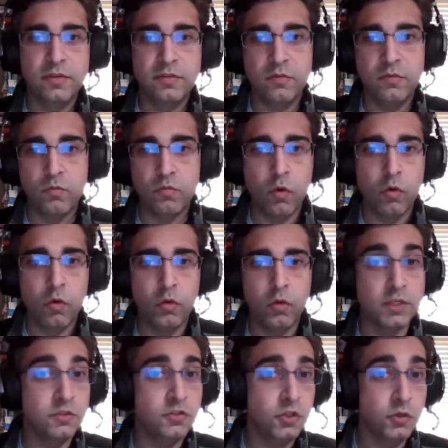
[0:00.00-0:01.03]
rolling
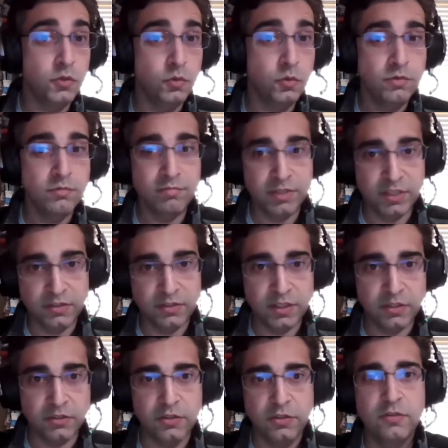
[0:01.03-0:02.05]

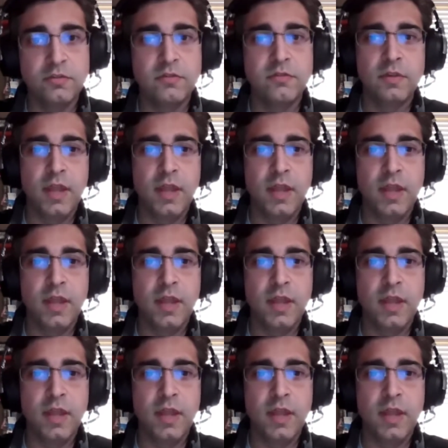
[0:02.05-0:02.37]
2d6s